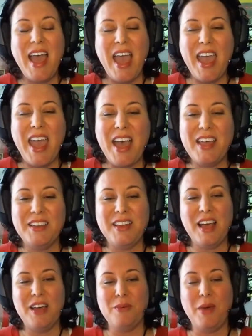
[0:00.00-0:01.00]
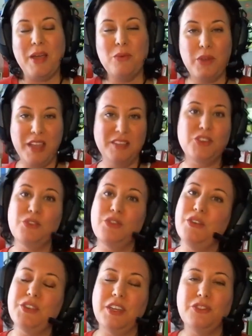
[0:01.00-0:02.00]
and um, I will answer
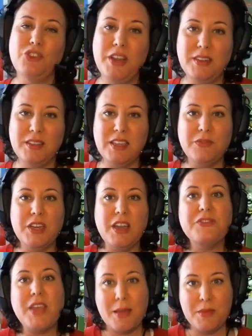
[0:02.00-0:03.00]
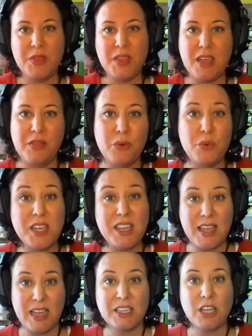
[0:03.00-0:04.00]
those. I'll try to leave enough time at the end that we can
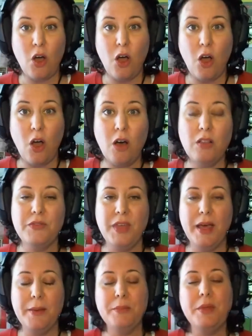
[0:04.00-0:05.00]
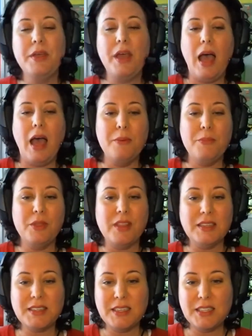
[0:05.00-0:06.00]
get to all of them. Uh, but
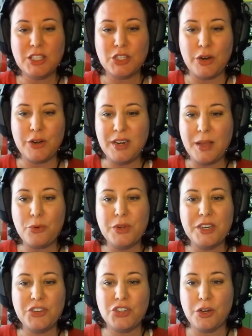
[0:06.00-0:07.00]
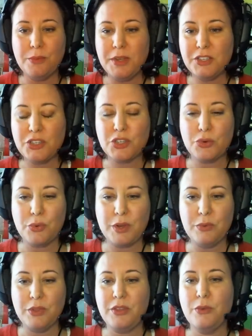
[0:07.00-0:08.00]
let's get started. I'm going to share my screen
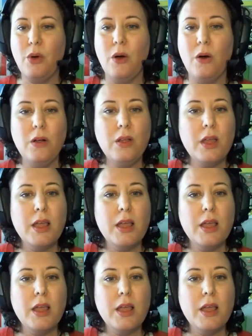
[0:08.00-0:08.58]
with you all.